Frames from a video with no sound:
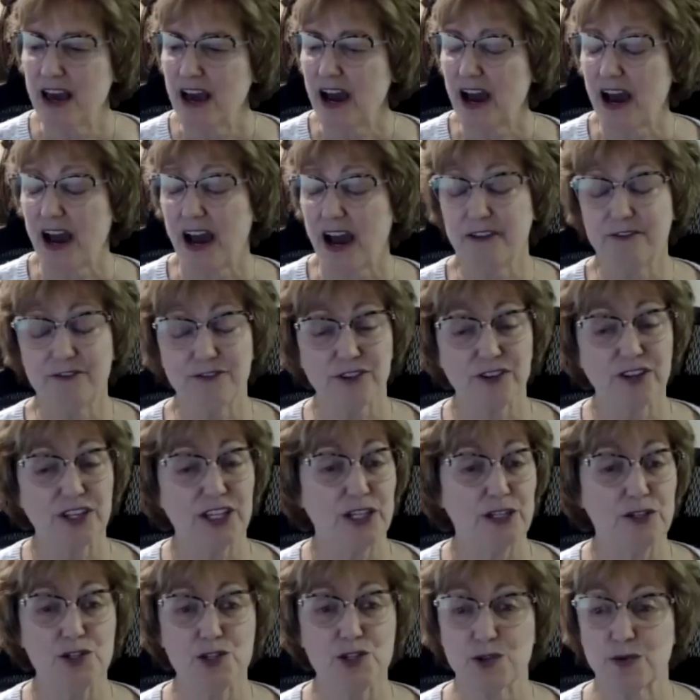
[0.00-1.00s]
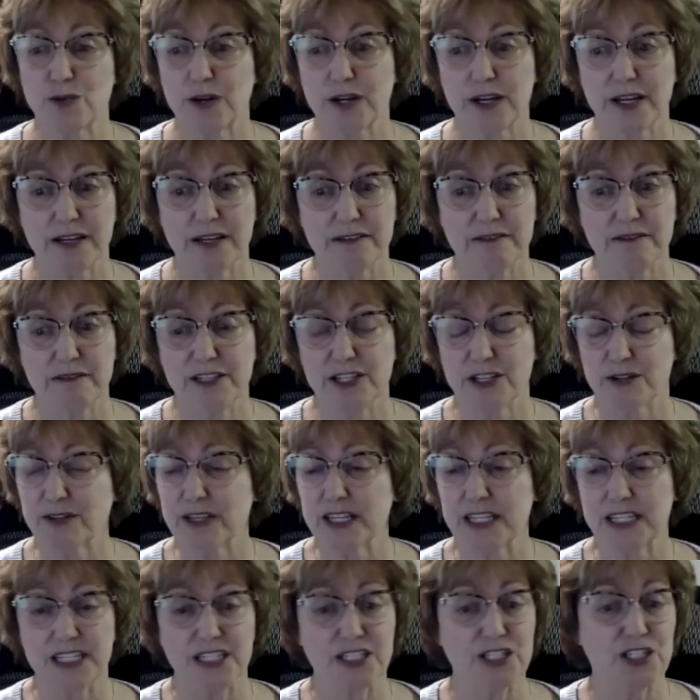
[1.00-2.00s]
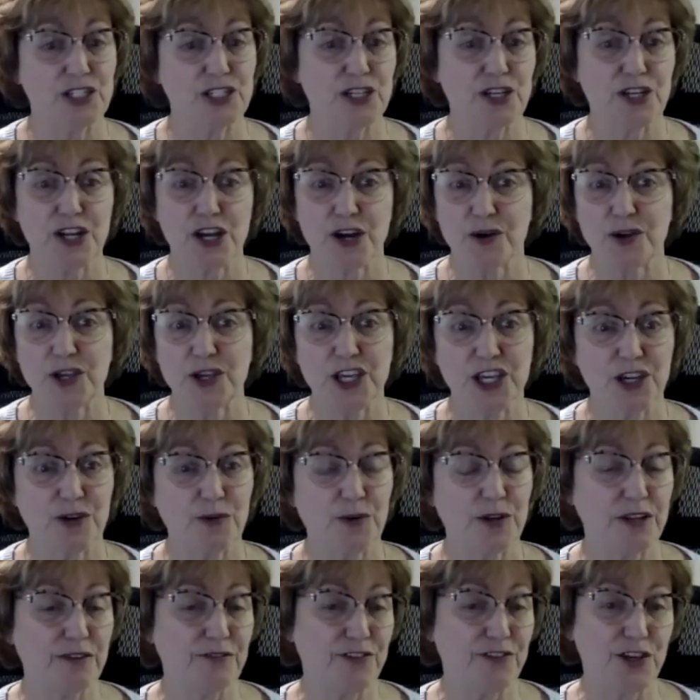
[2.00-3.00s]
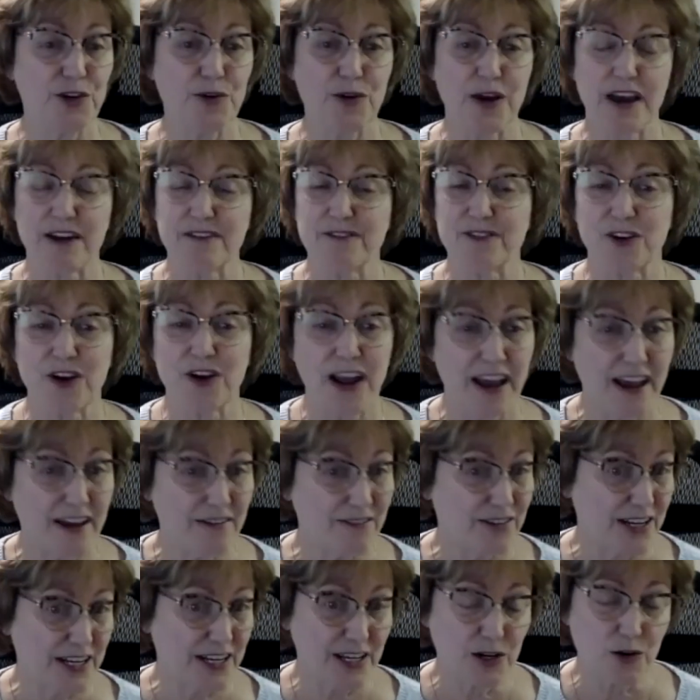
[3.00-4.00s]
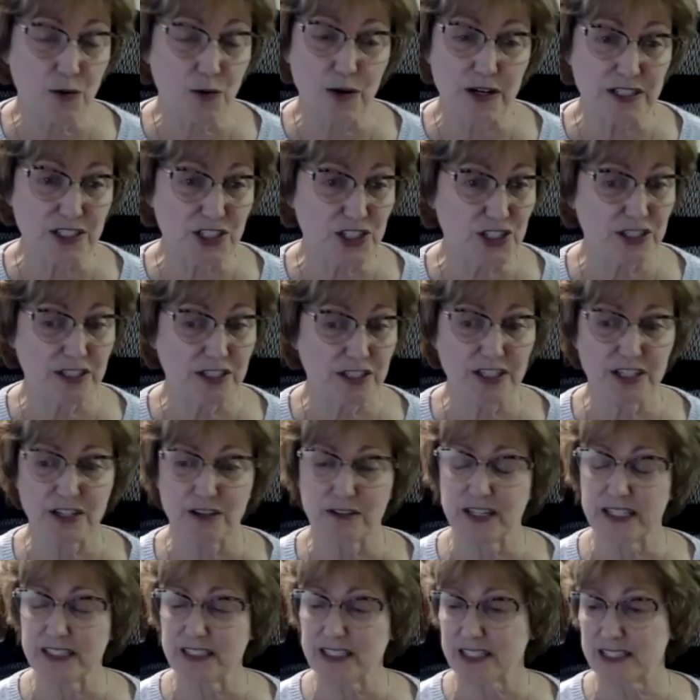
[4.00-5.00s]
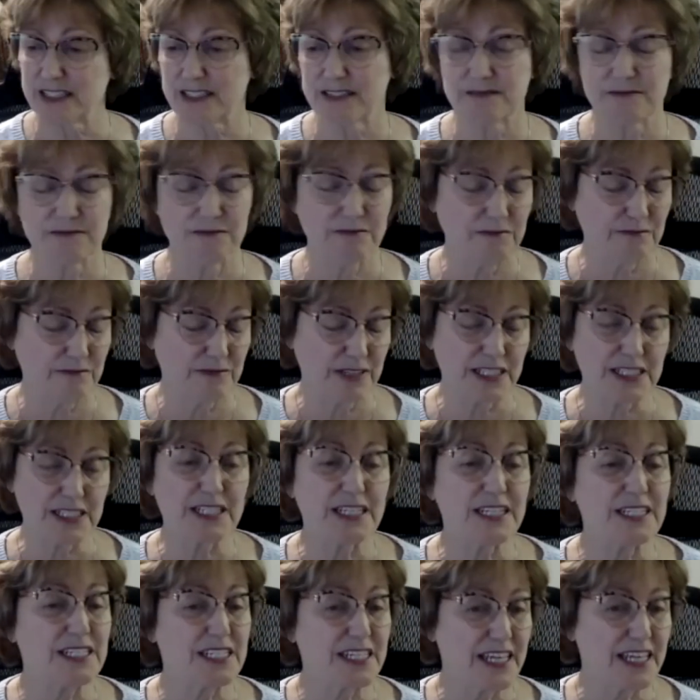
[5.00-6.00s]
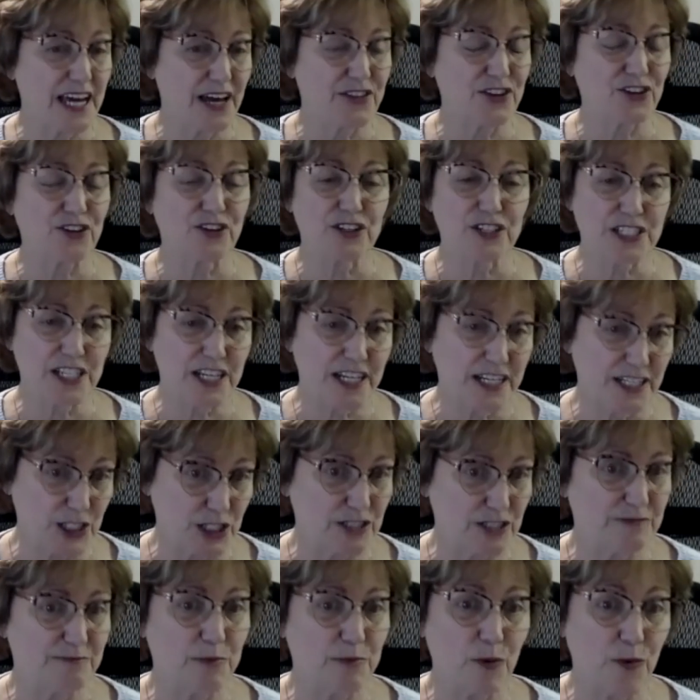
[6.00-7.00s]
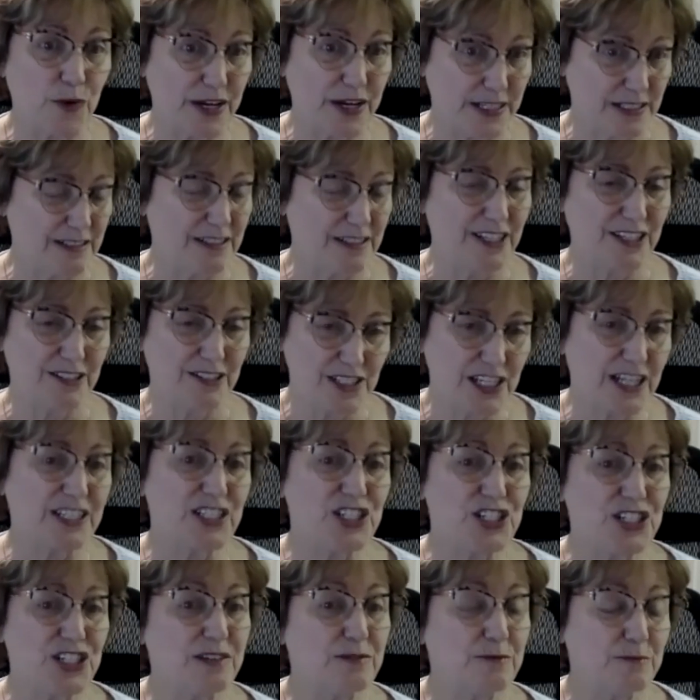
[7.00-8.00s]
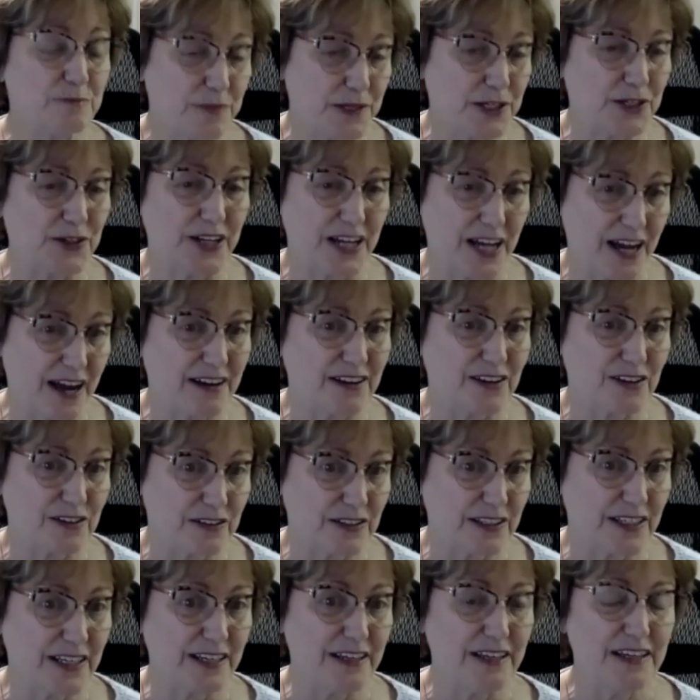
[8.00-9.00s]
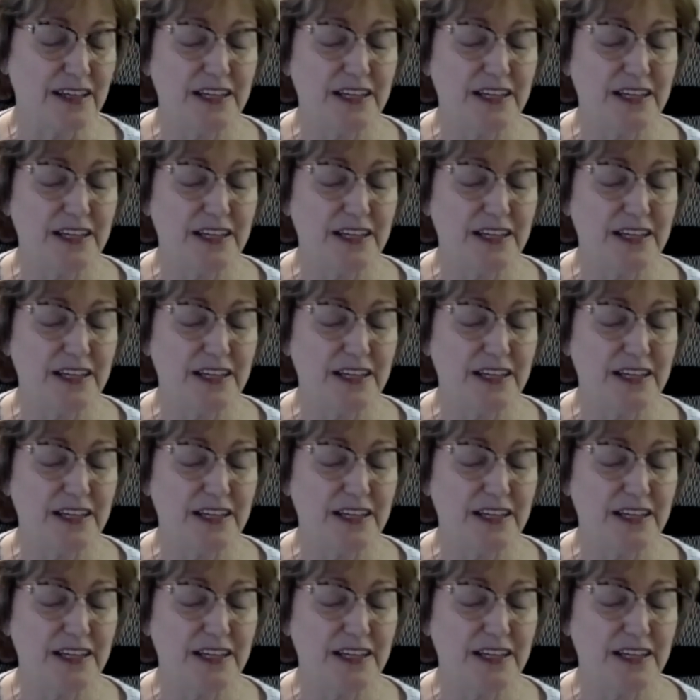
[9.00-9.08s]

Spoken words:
I've really enjoyed, getting to know you. And if you ever have any questions, let's get together or touch in periodically.